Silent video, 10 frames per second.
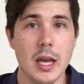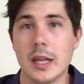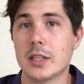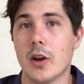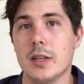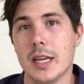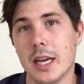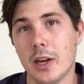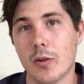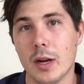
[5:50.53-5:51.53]
that's going to
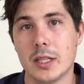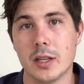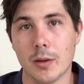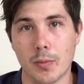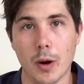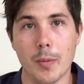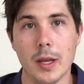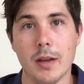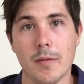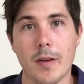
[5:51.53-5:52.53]
increase the
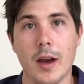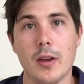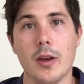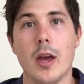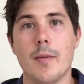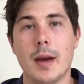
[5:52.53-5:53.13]
property in value.